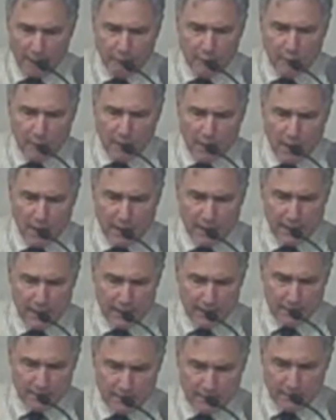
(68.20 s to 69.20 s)

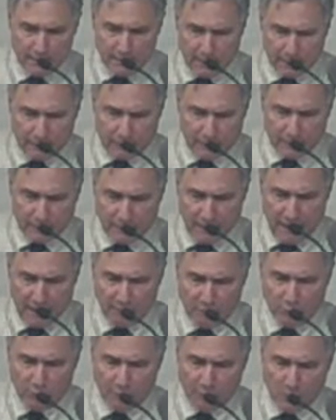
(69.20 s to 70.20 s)
Everybody is in
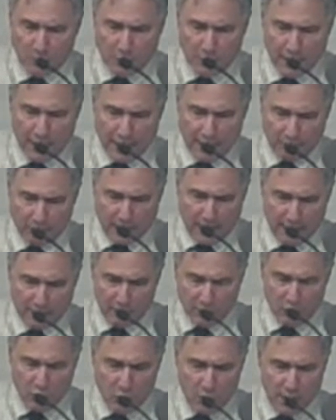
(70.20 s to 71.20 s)
favor of a
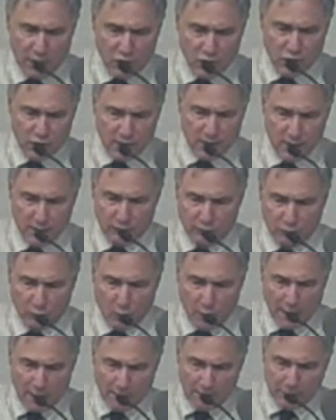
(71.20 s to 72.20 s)
playground. The question is
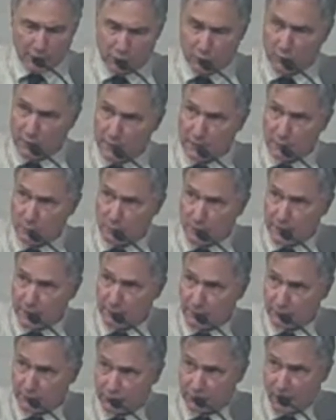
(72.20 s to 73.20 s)
where it's going to
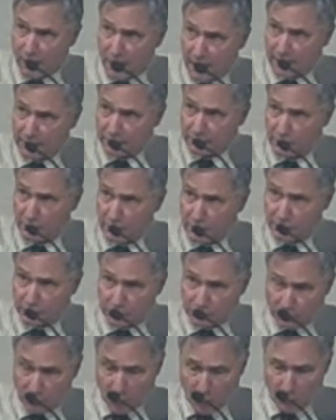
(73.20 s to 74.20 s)
be, the size and the
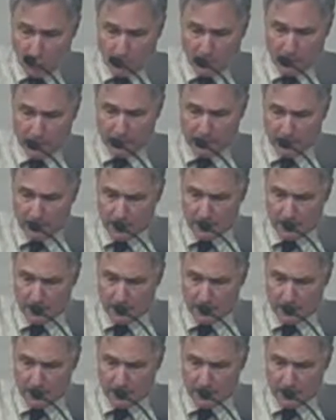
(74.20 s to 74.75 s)
scope.